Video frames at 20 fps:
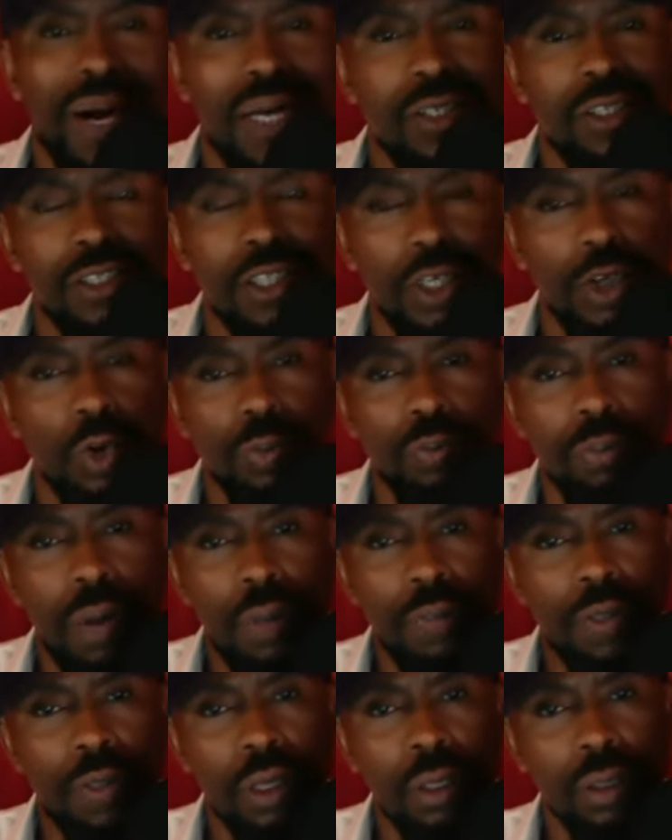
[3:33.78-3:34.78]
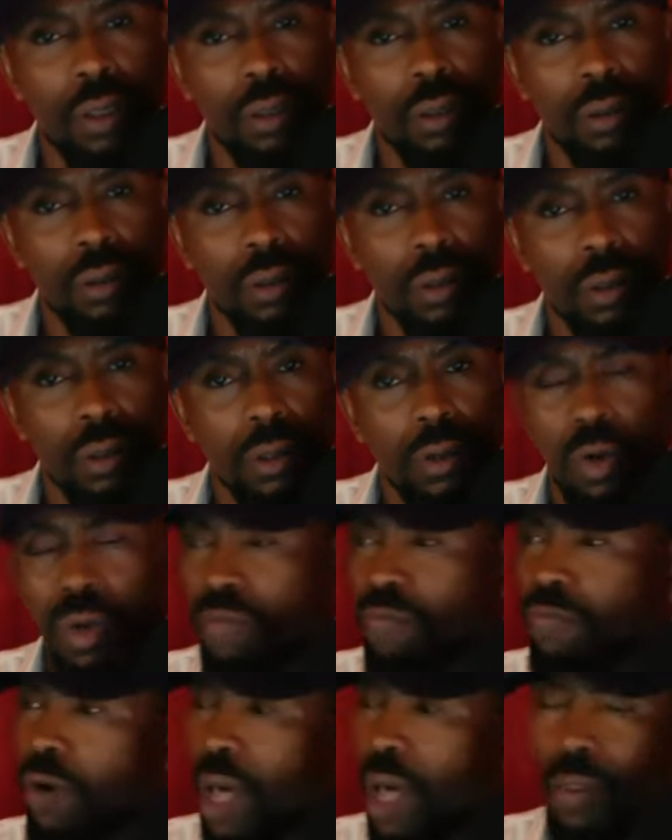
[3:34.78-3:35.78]
a single mother or the
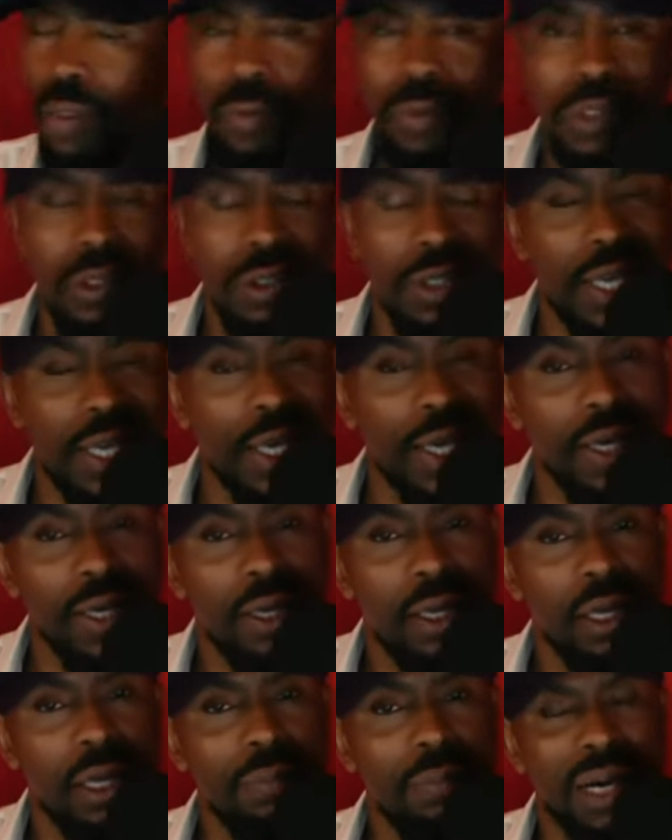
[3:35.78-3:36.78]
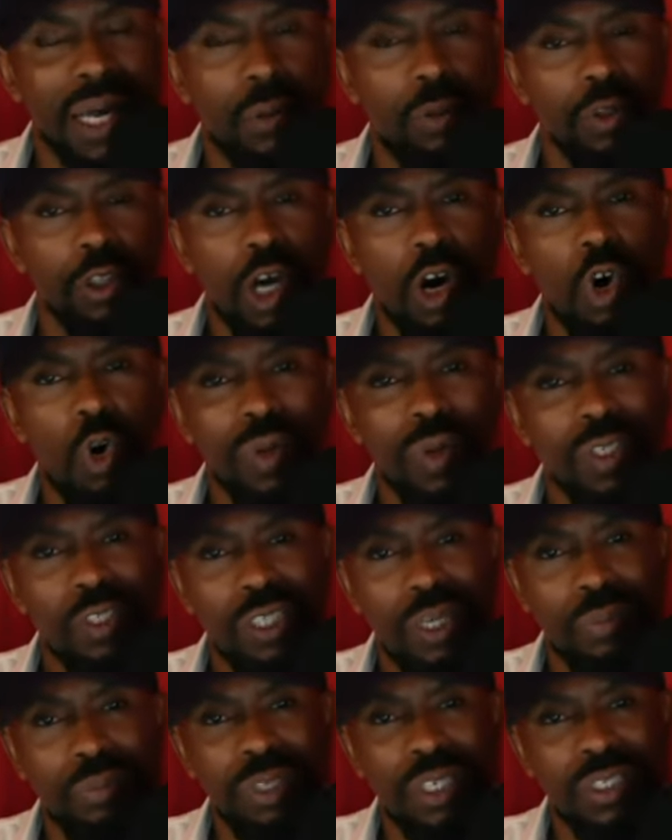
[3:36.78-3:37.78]
father was there, but he was a Homer
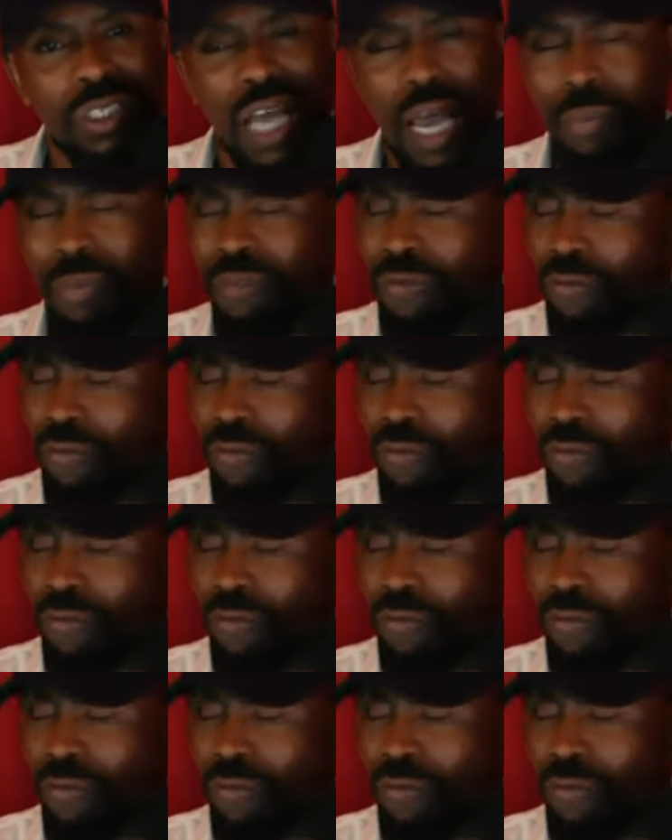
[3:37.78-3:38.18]
Simpson type of